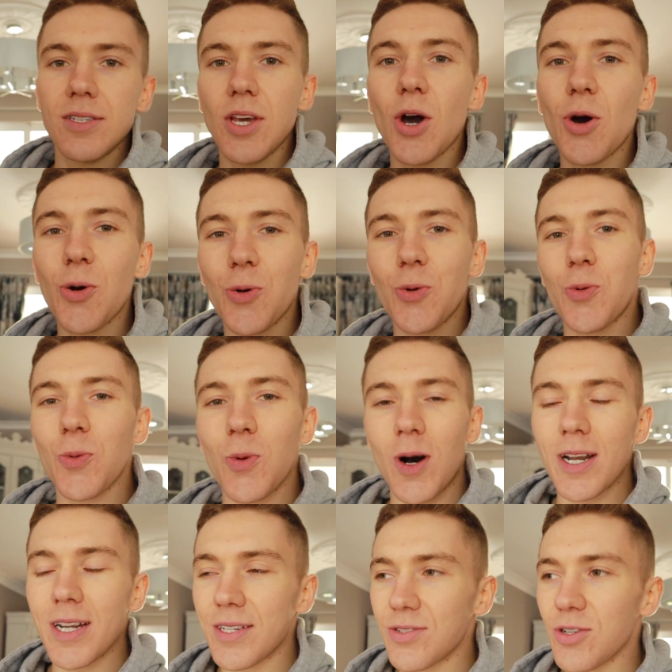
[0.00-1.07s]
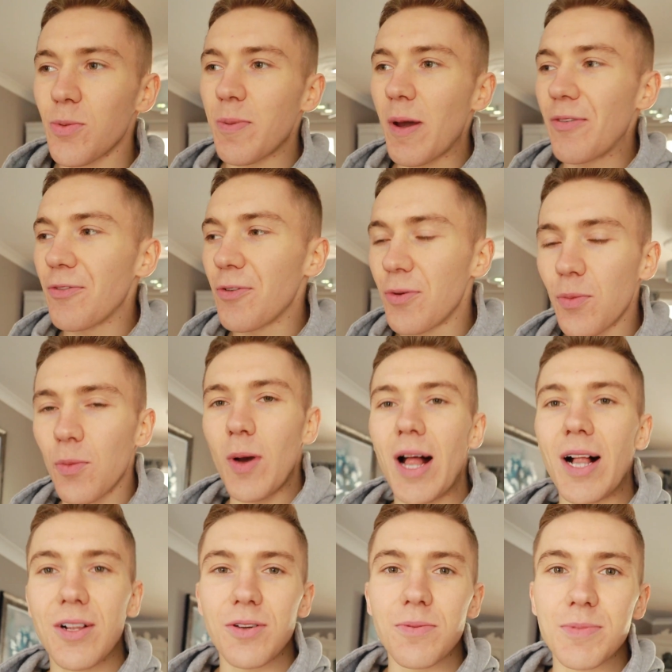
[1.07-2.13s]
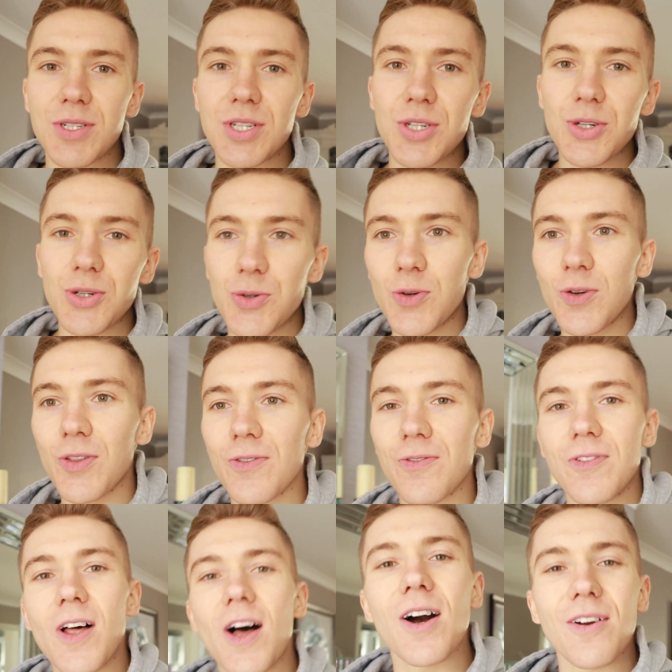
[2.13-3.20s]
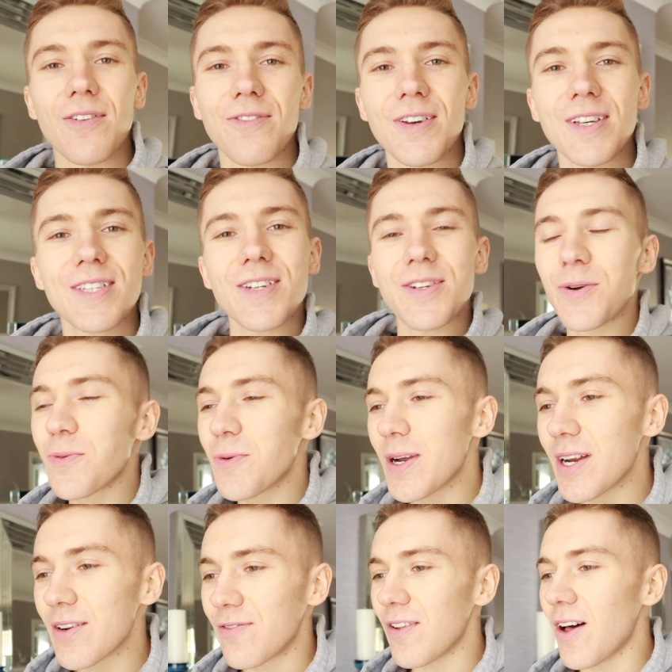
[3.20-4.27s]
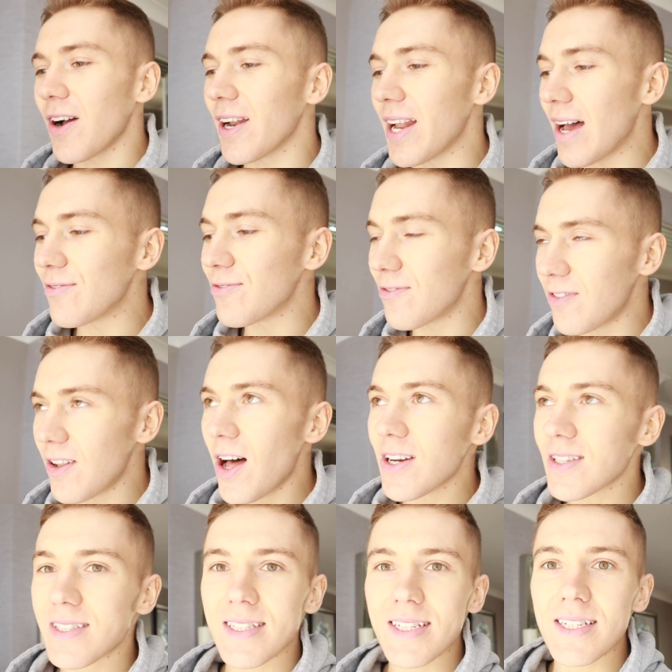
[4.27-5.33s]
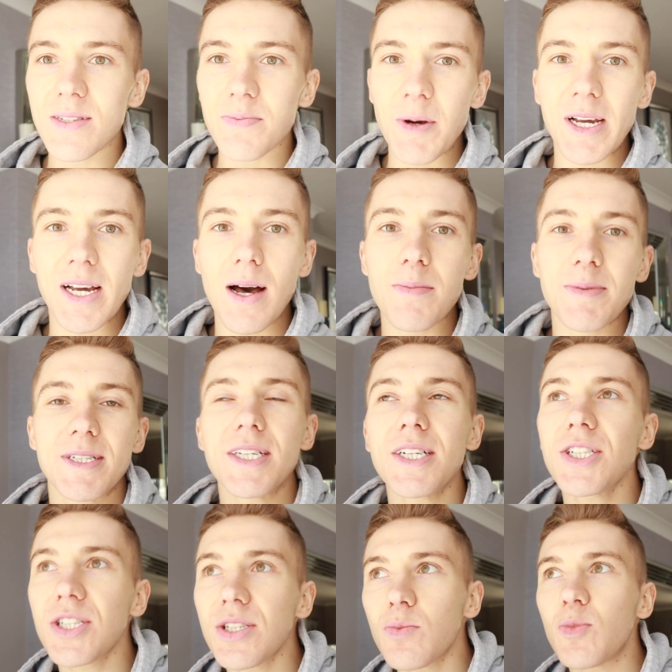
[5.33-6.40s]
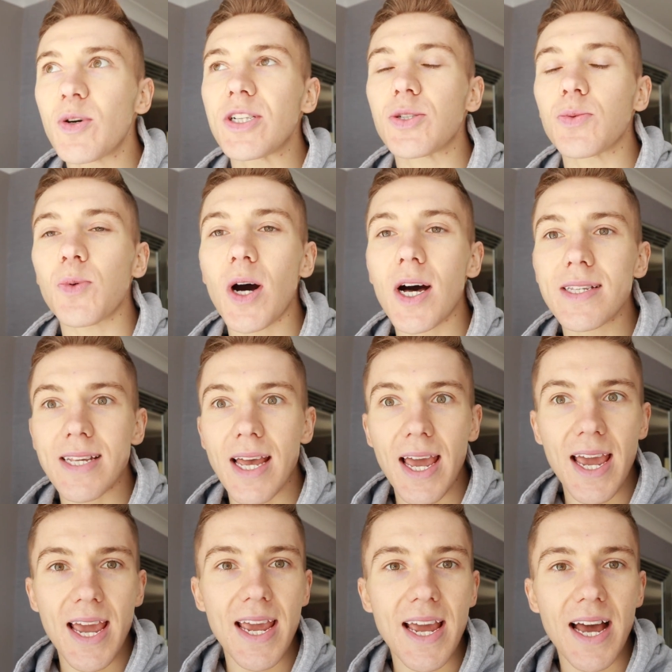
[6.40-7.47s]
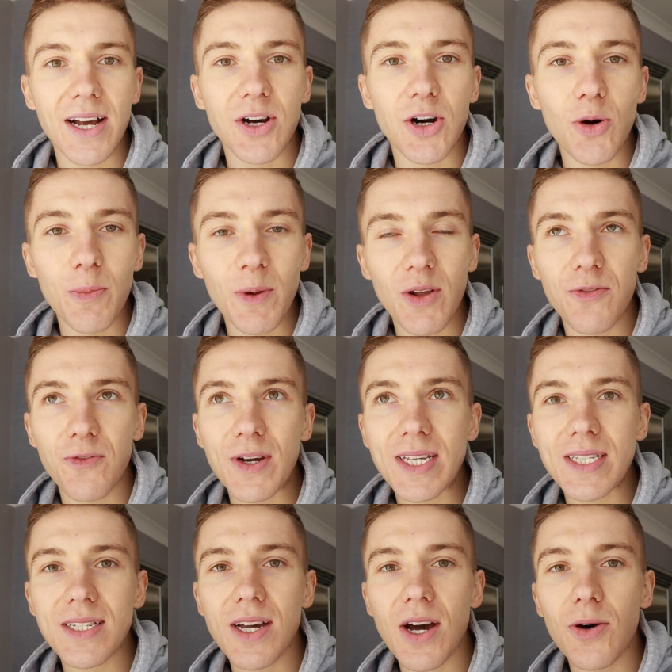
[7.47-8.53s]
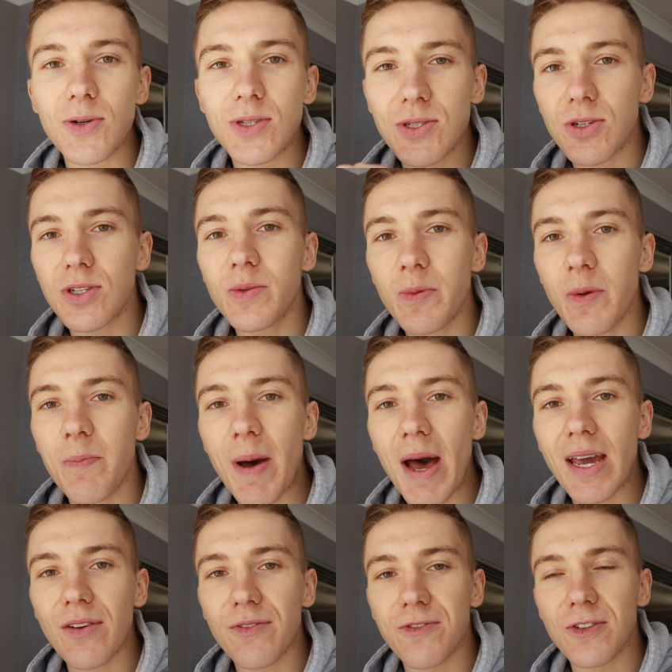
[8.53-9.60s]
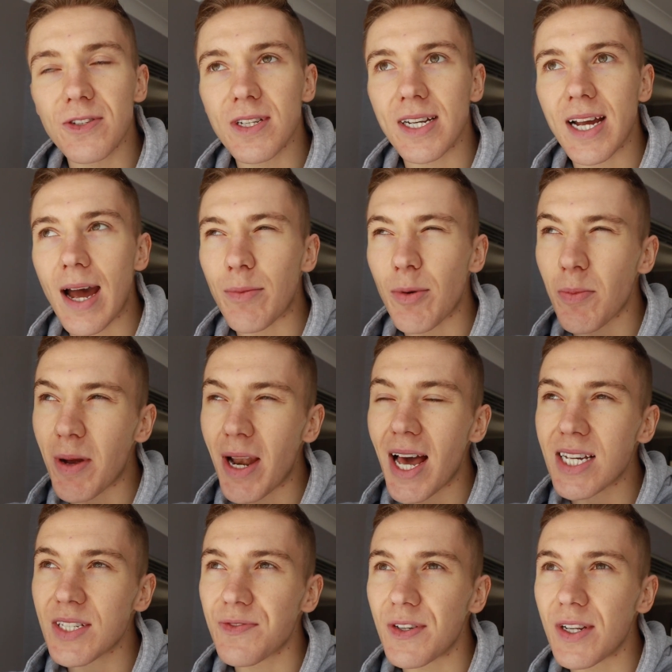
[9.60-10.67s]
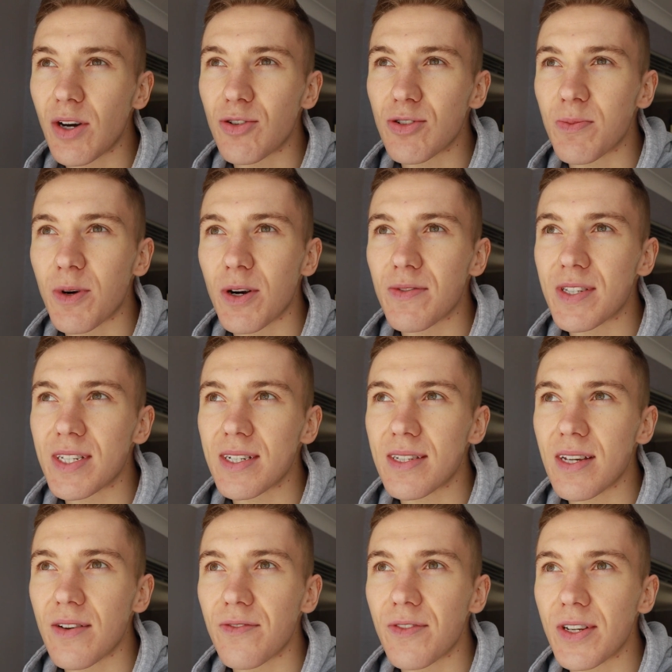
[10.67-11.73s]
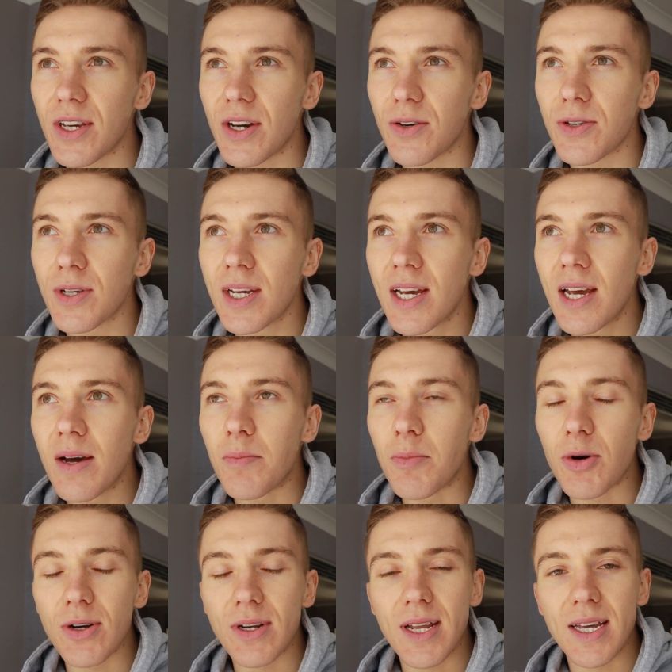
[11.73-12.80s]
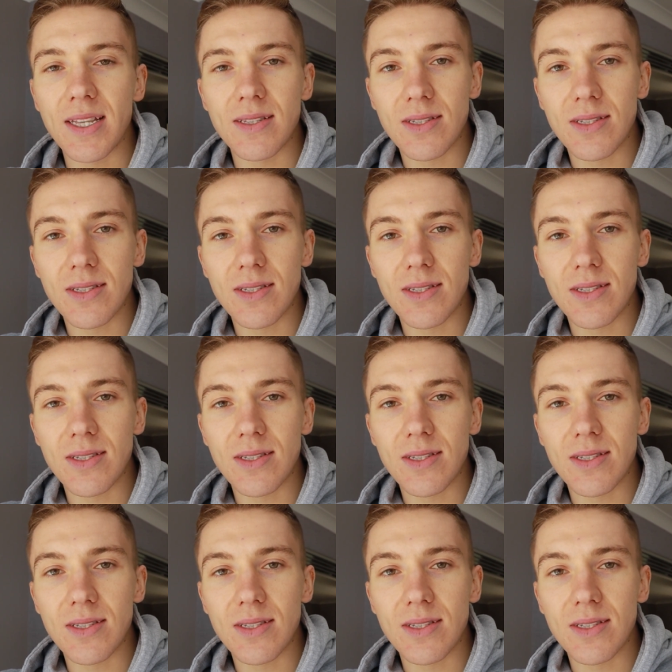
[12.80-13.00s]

Yo, what is up everyone? Welcome to the vlog. It feels kind of weird vlogging. I haven't vlogged since my competition, which was a couple of weeks ago. It's good to be back in front of the camera. My last video was more of a sit down video, more than that.